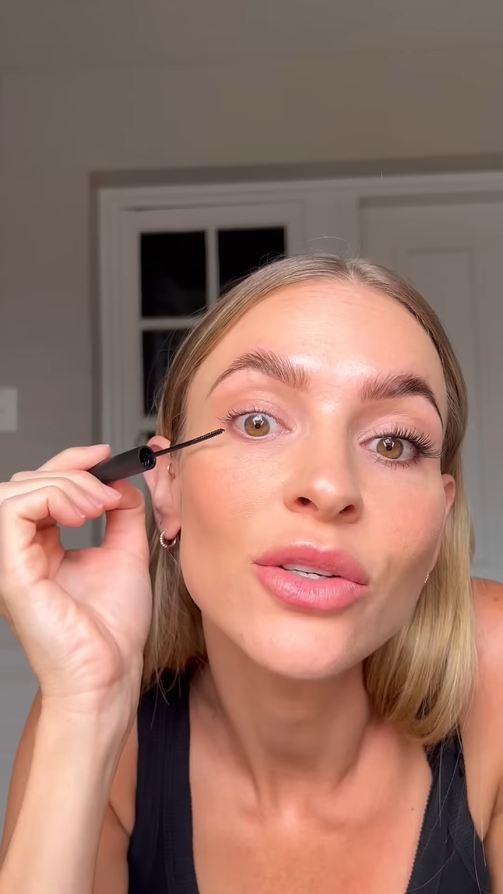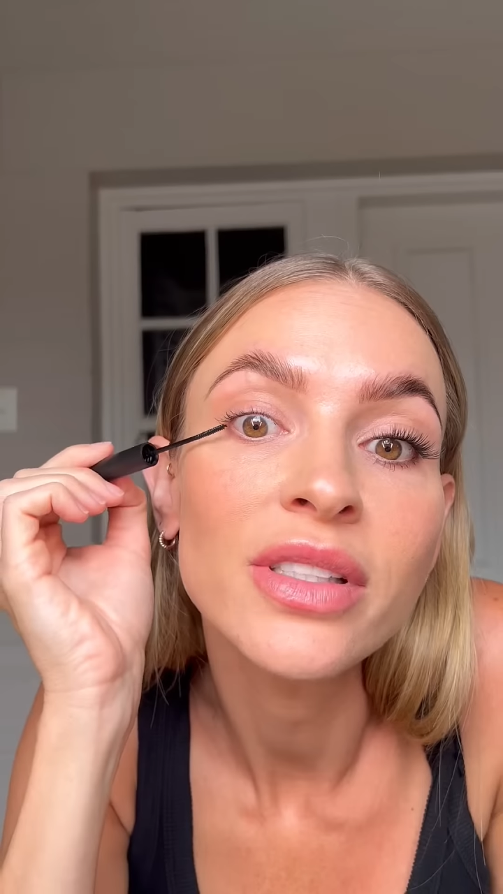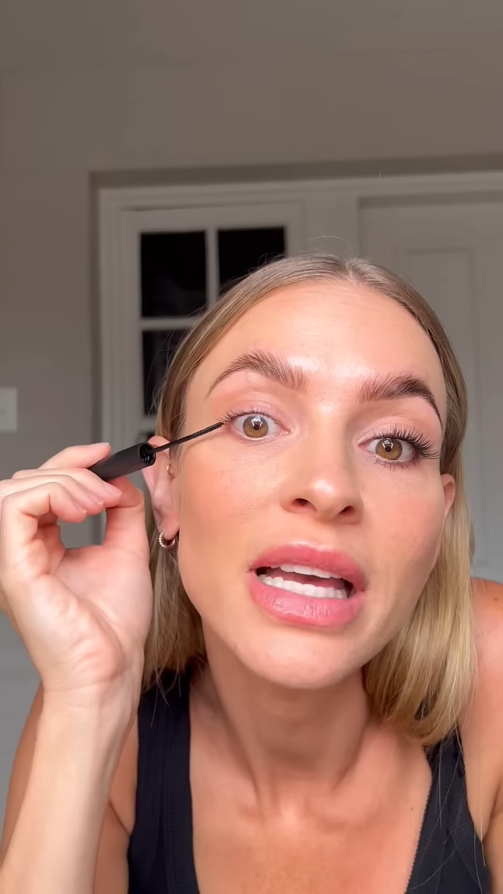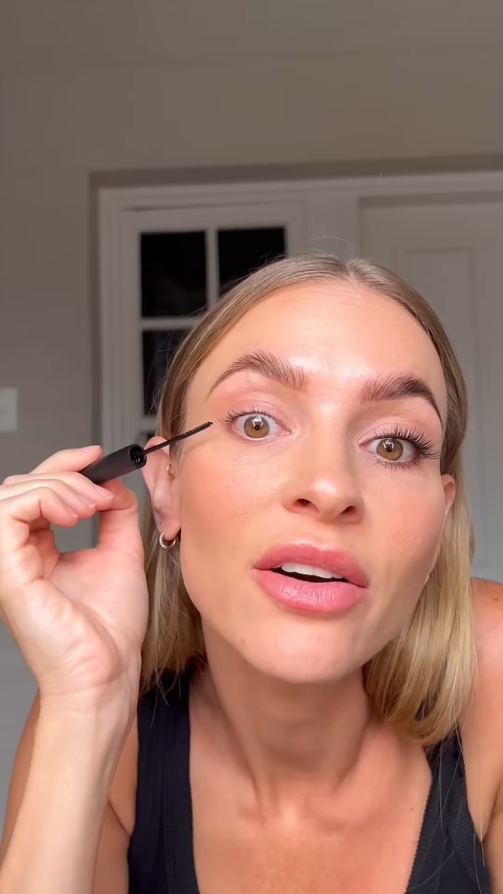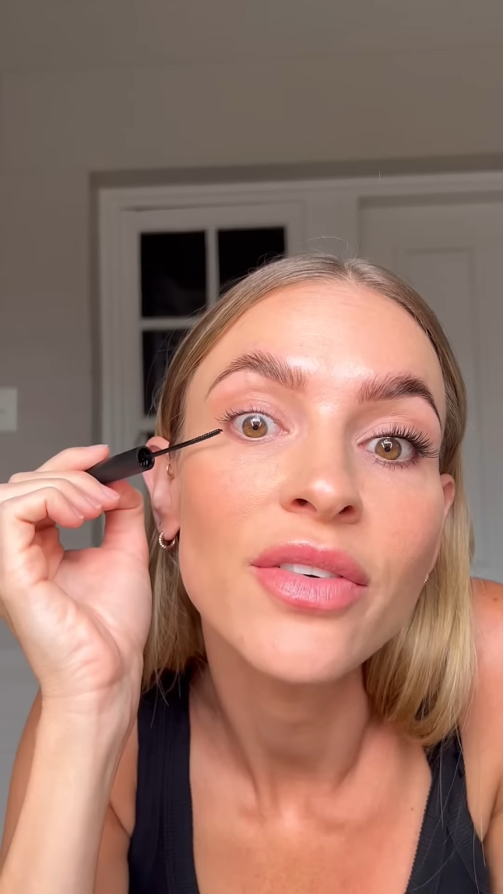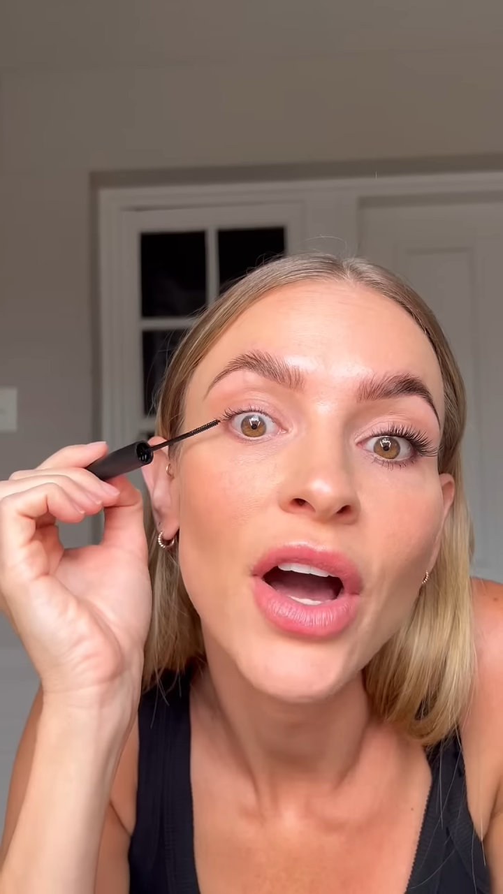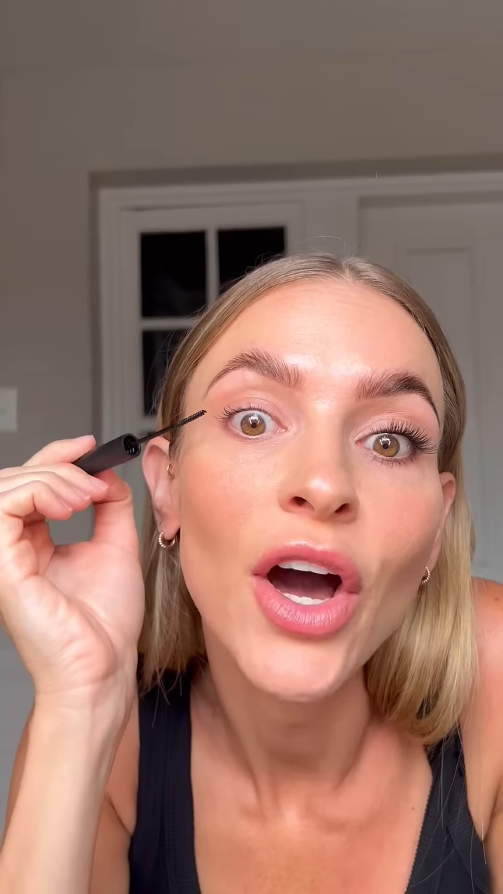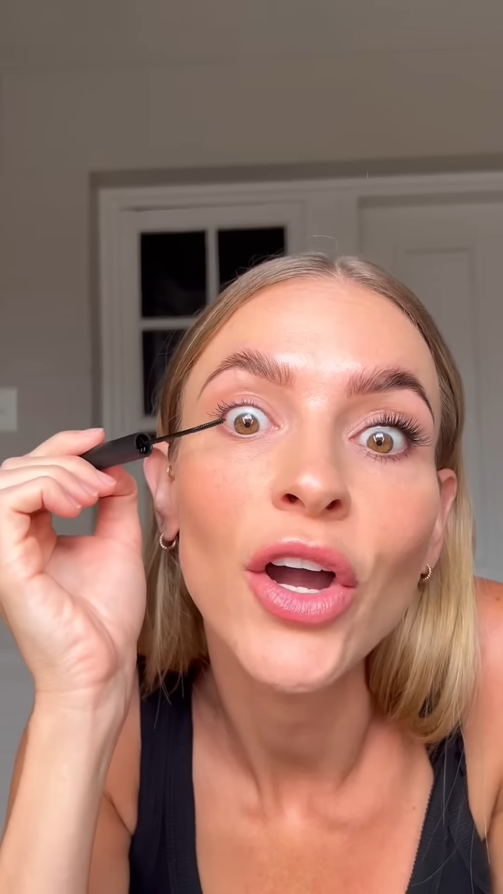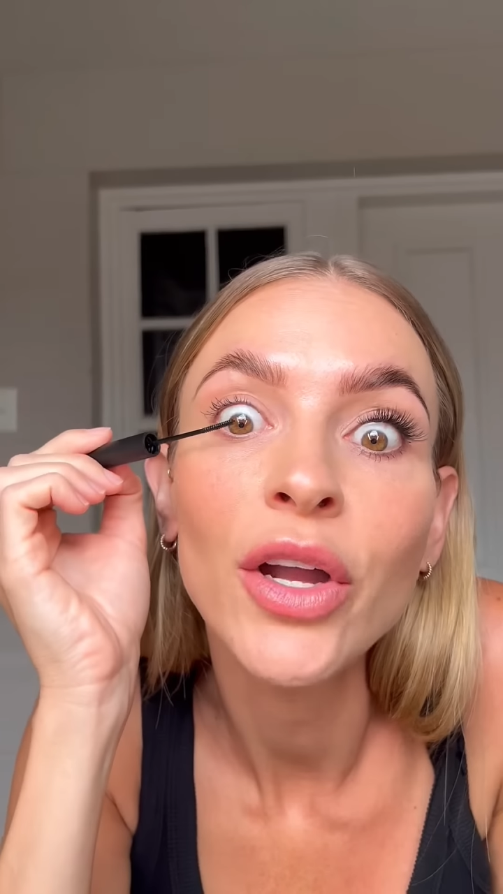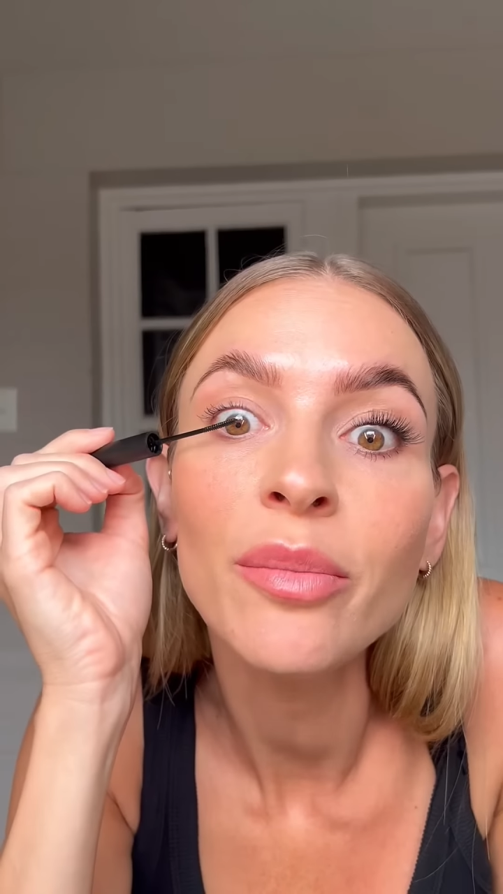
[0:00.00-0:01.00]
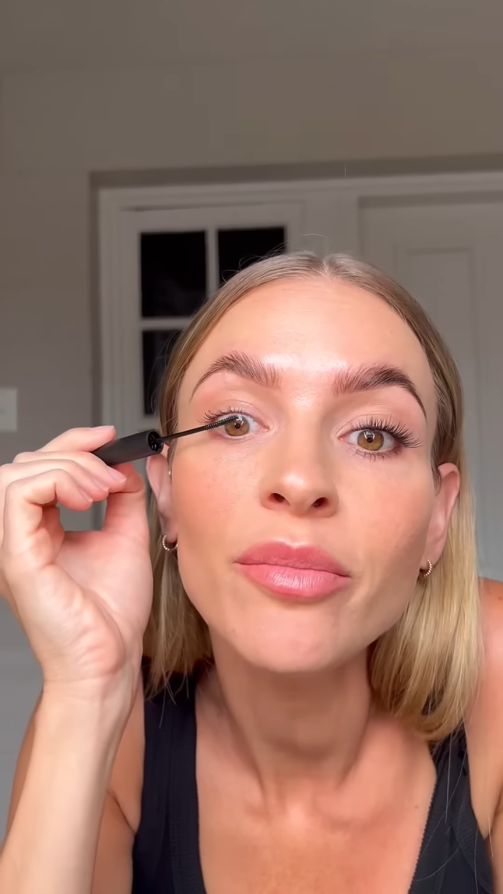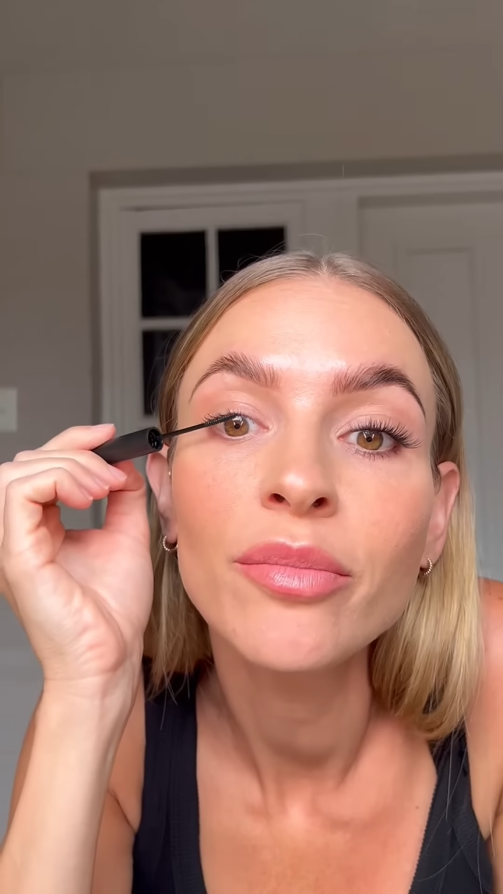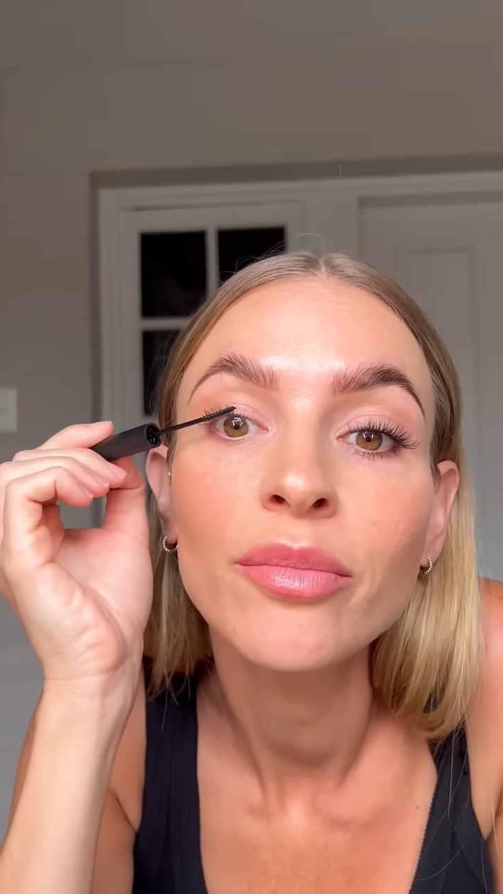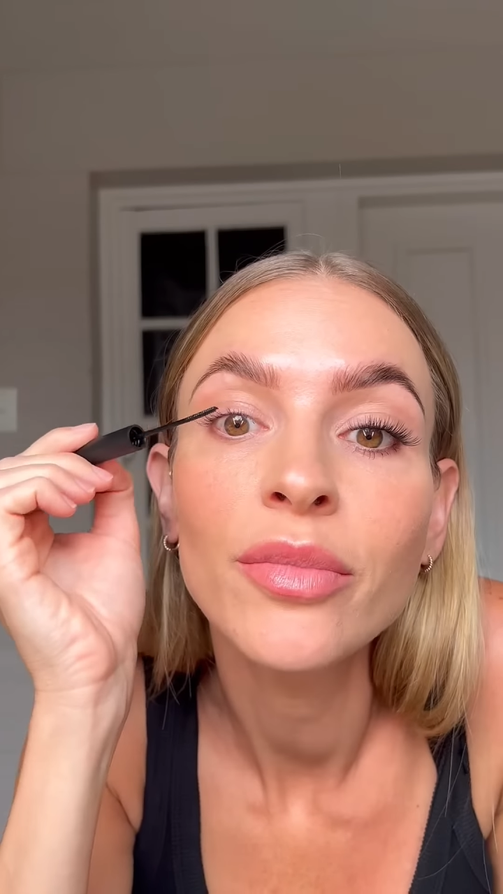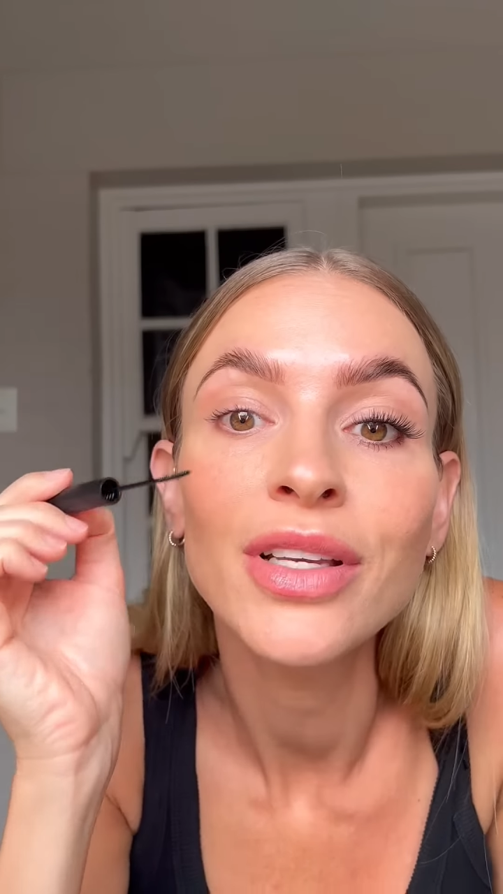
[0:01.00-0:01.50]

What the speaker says: yourself at home